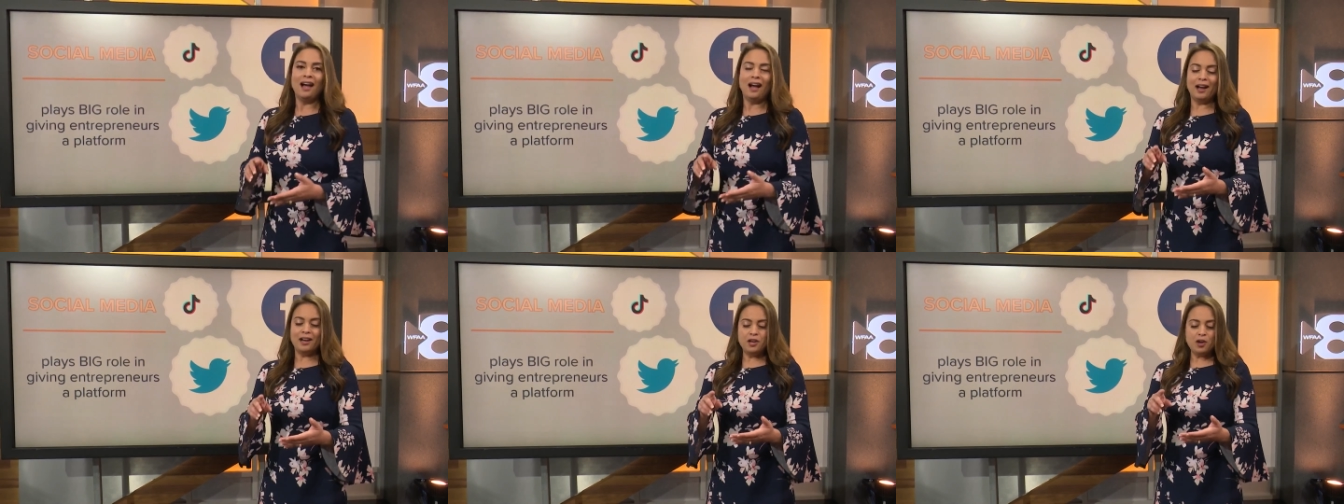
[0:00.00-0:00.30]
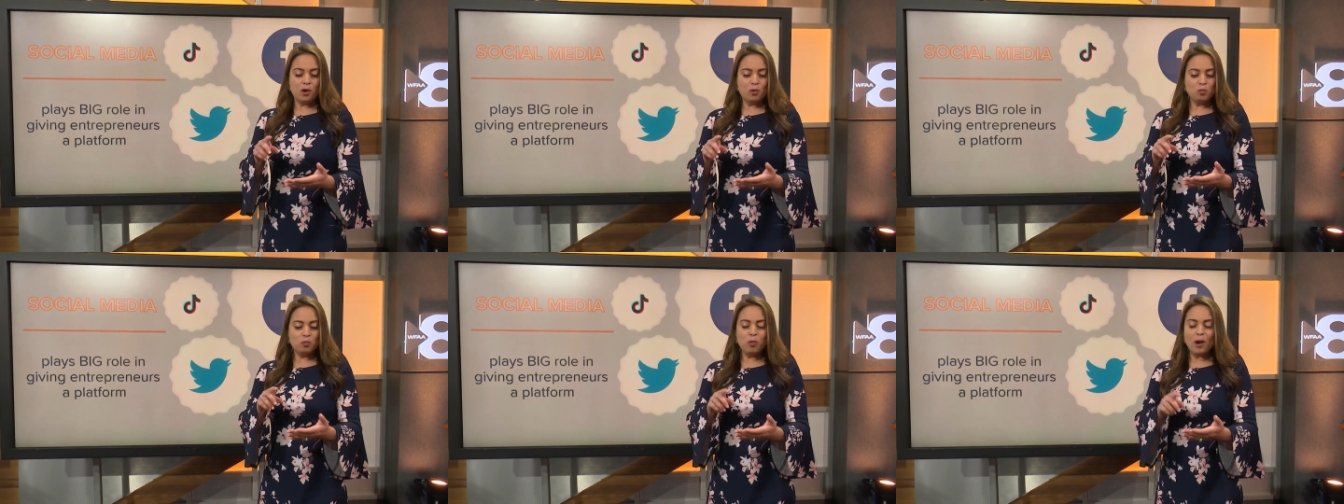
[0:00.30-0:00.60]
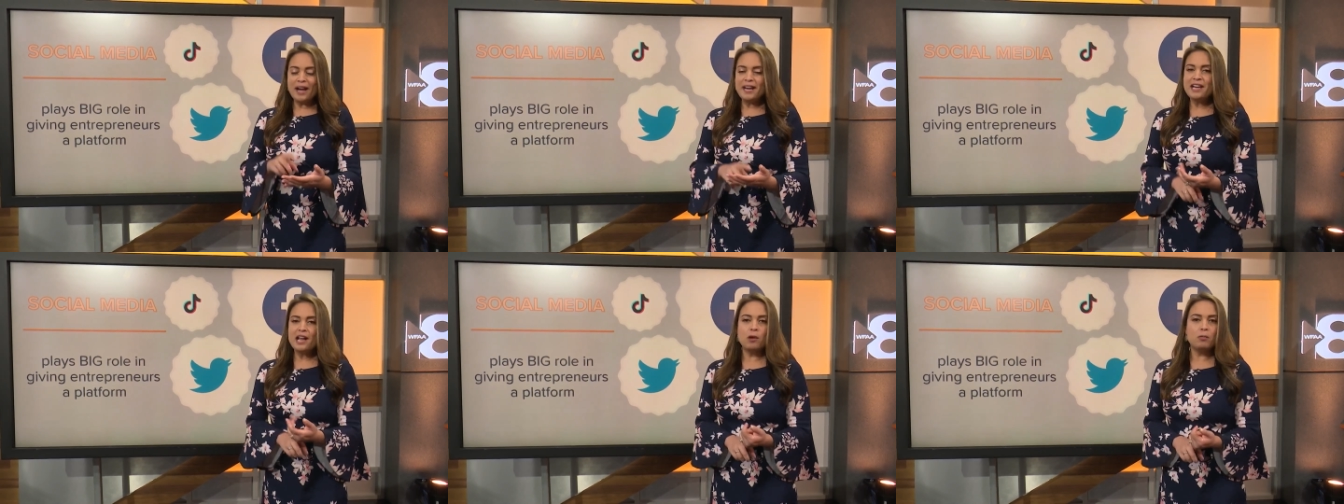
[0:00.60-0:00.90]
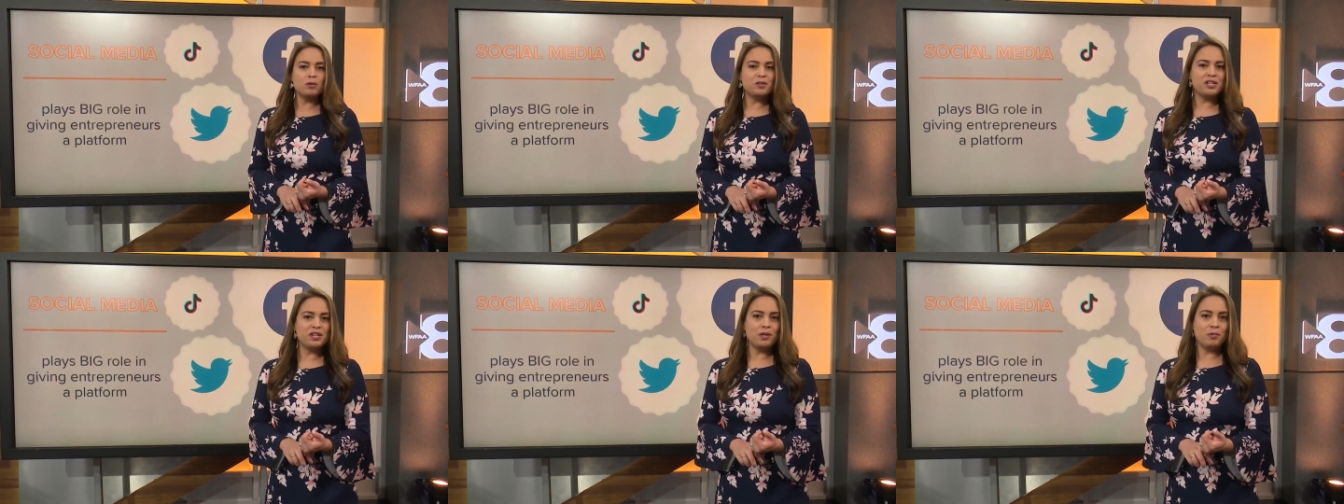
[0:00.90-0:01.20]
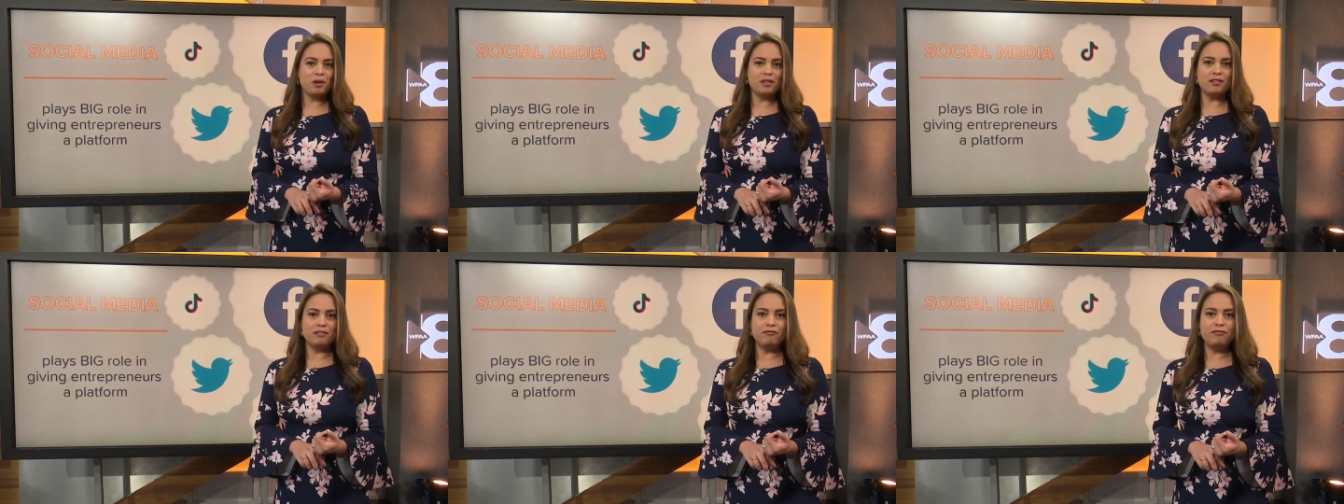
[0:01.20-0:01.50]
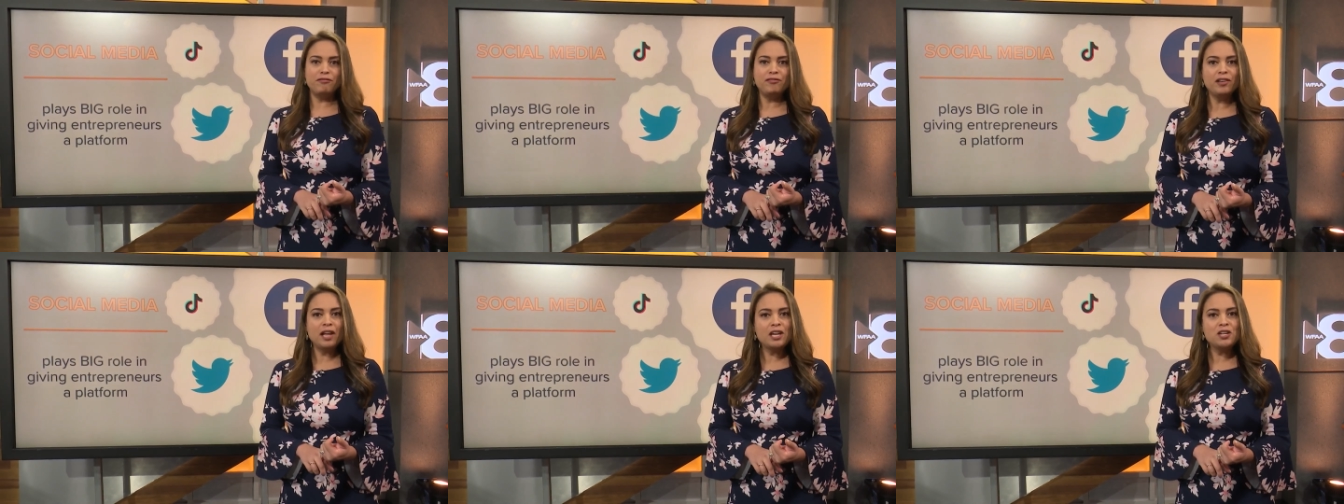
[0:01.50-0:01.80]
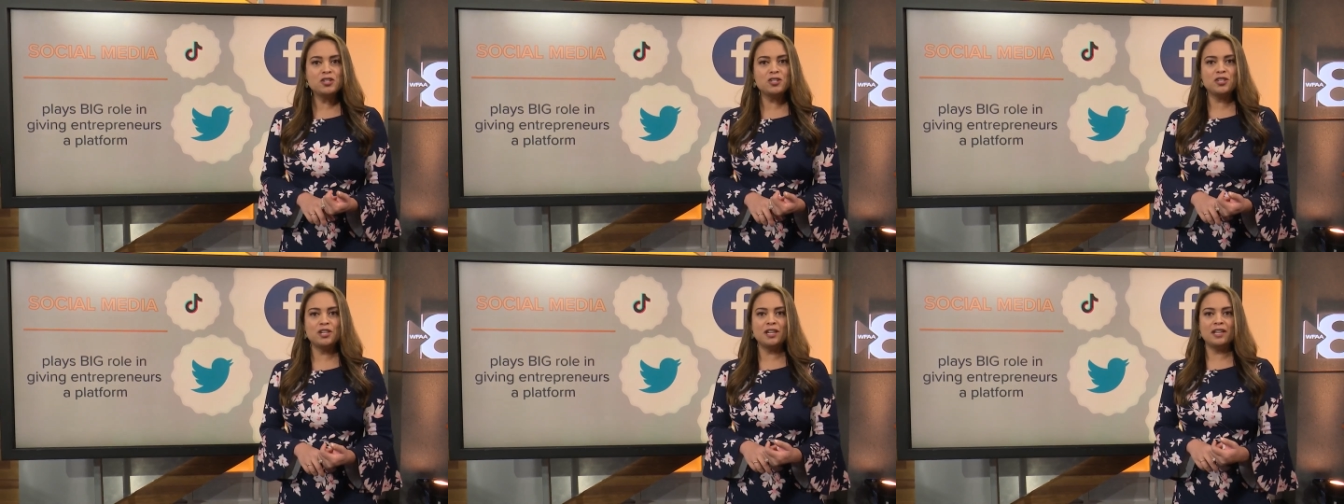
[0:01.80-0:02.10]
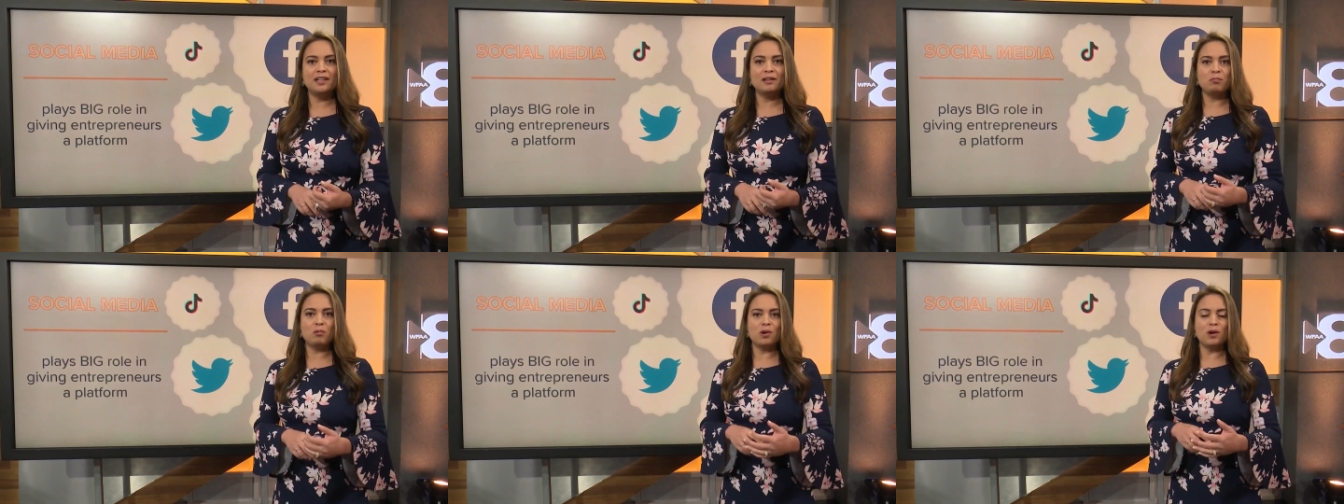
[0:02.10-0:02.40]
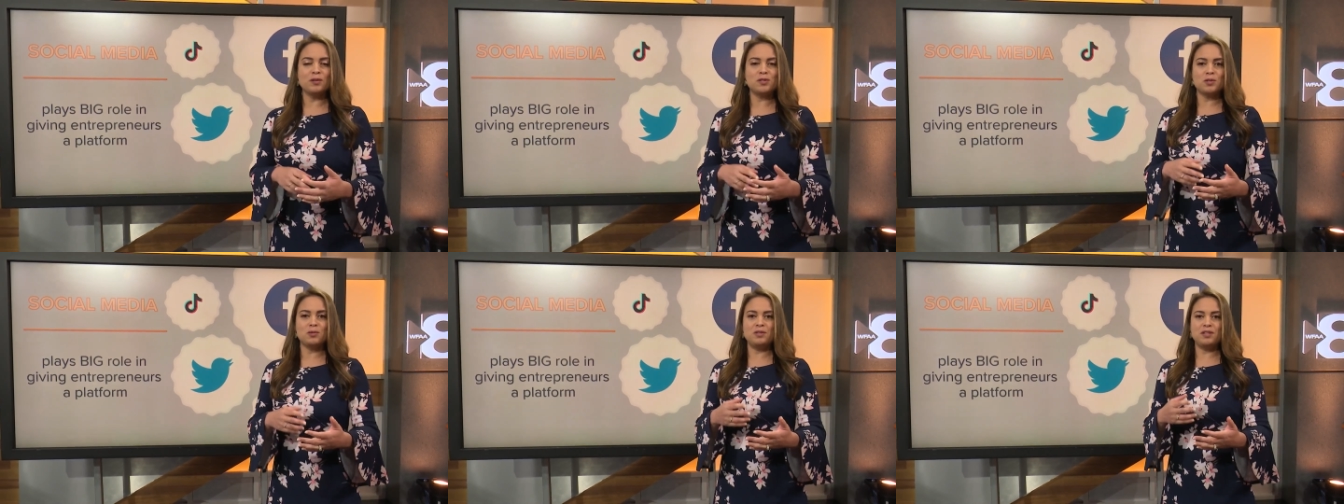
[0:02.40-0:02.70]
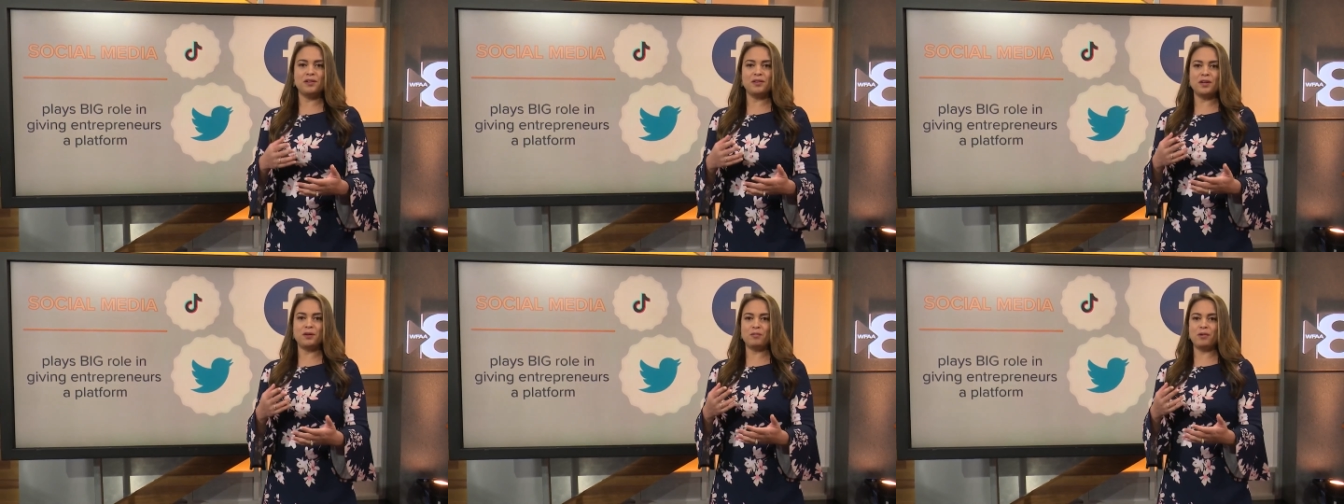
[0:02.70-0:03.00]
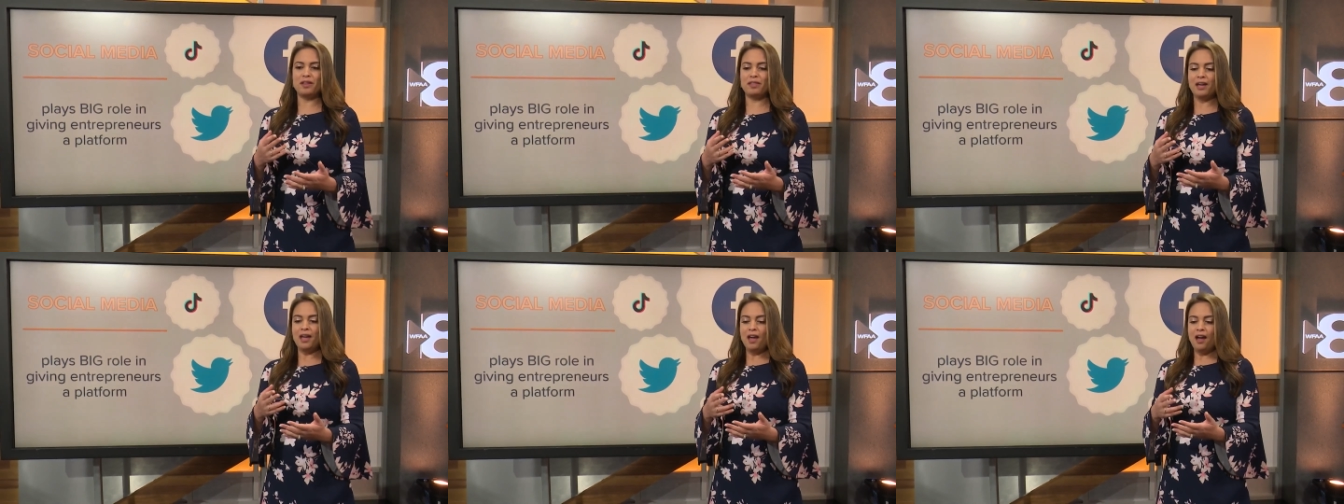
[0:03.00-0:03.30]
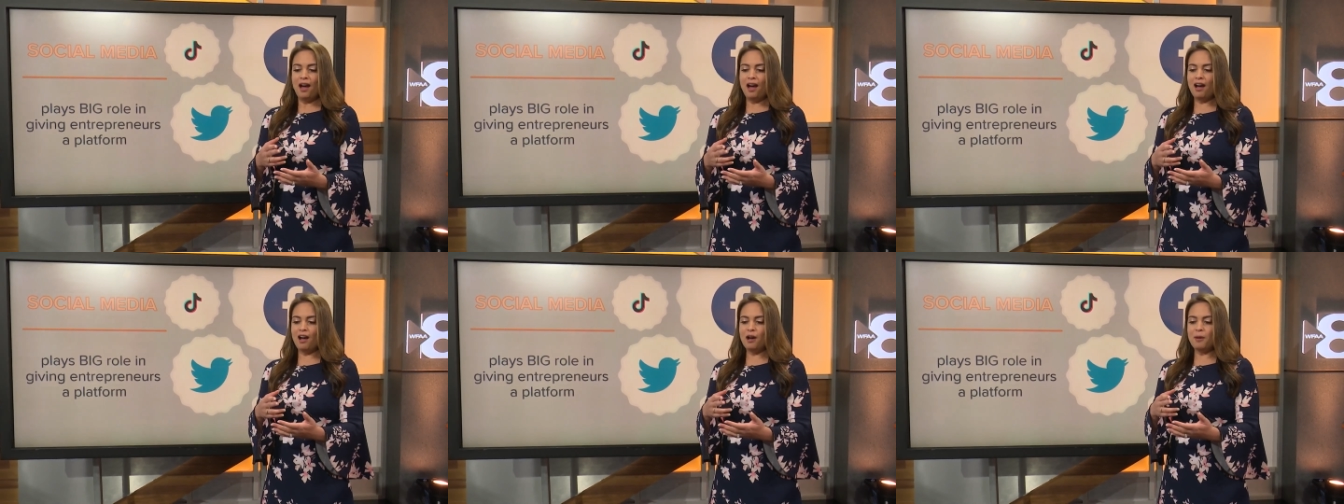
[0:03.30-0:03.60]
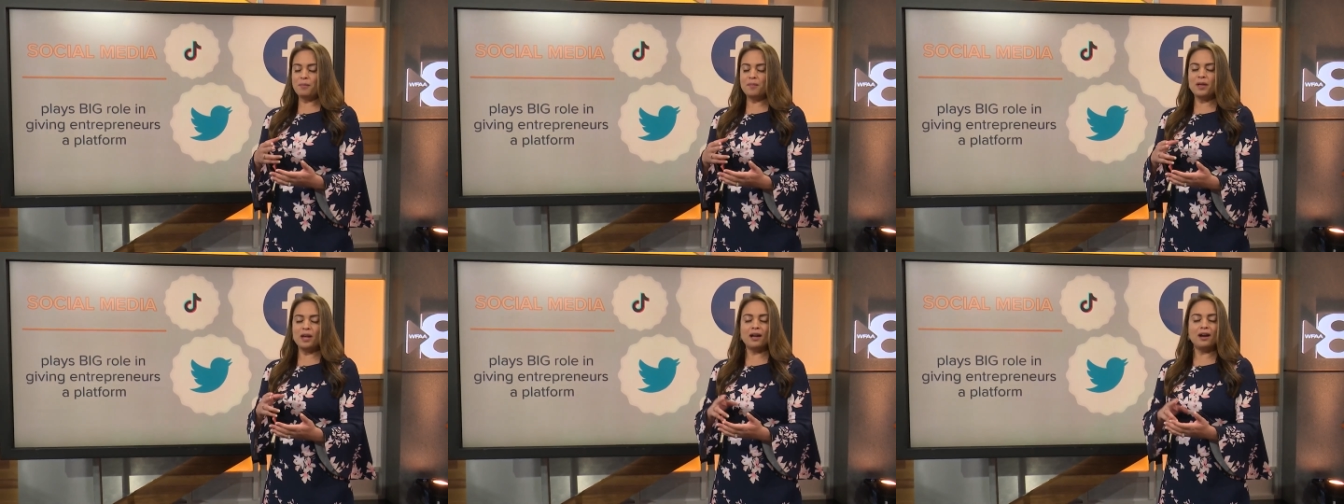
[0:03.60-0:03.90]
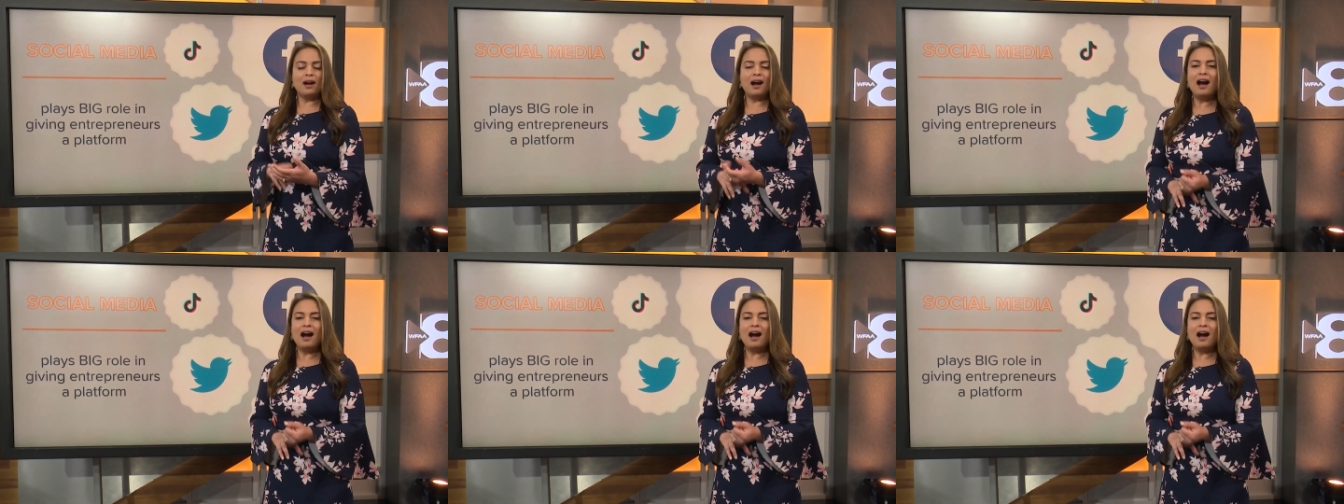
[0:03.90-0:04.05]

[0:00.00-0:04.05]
I know right now we're dealing with inflation, we're also dealing with um,